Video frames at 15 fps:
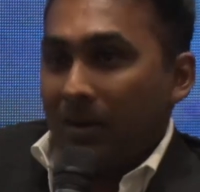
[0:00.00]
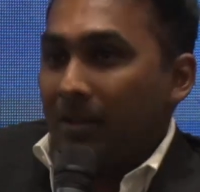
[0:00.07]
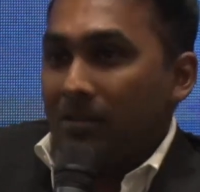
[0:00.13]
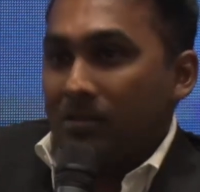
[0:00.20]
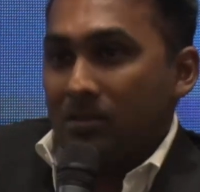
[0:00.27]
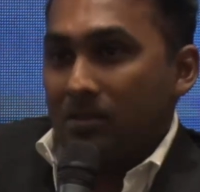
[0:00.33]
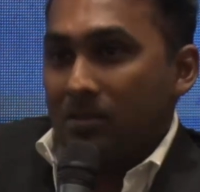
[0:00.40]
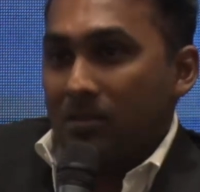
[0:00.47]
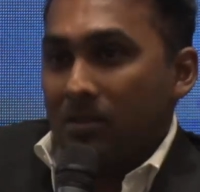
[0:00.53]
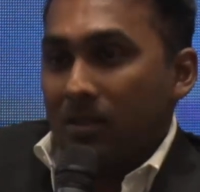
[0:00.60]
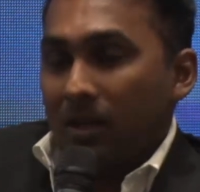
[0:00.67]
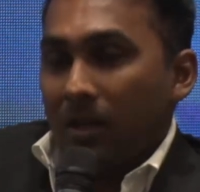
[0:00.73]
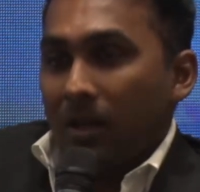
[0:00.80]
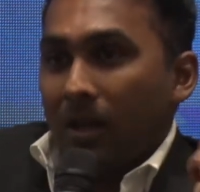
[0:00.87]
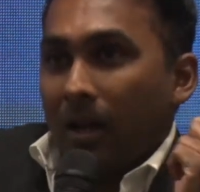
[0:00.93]
else's.
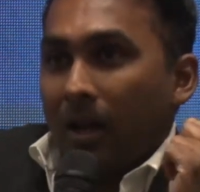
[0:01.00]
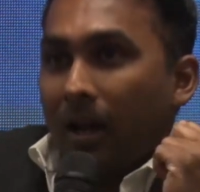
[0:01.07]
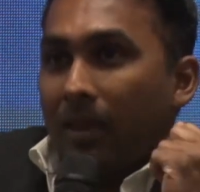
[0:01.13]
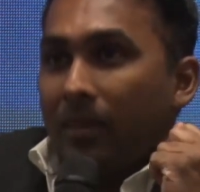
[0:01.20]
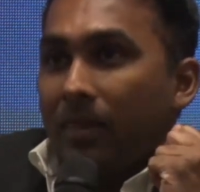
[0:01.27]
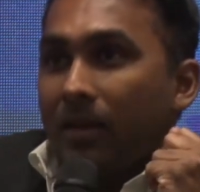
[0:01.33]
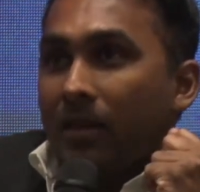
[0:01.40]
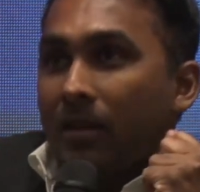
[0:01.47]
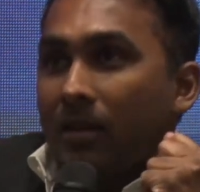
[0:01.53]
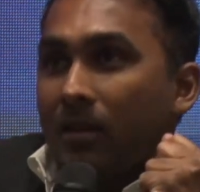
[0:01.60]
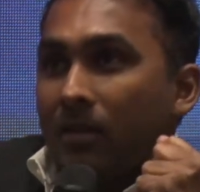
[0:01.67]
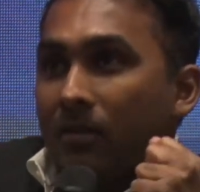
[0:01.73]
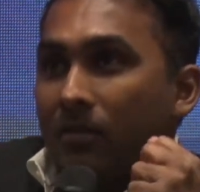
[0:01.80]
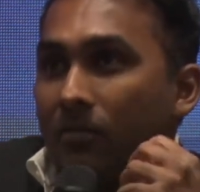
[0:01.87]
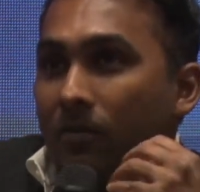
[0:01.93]
I think
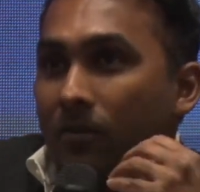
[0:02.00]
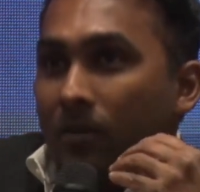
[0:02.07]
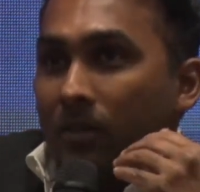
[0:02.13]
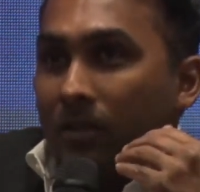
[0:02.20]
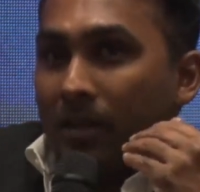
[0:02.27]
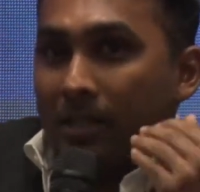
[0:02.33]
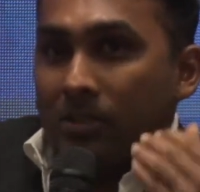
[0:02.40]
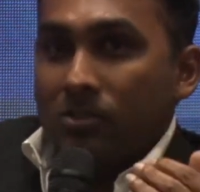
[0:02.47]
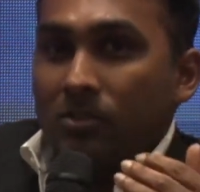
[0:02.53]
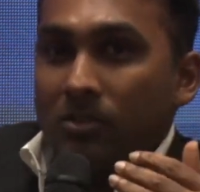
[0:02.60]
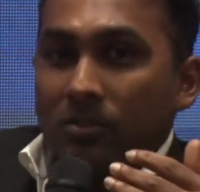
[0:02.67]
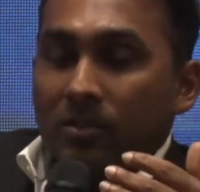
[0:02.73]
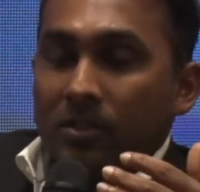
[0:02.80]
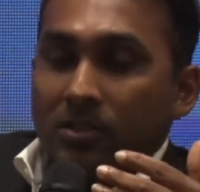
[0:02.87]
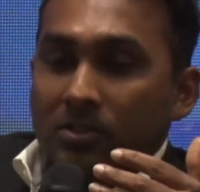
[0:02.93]
for the next
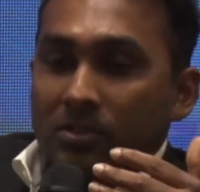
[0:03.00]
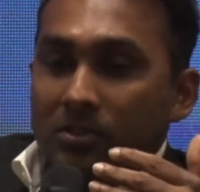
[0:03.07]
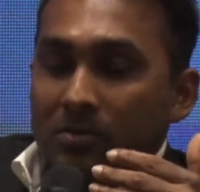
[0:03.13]
generation,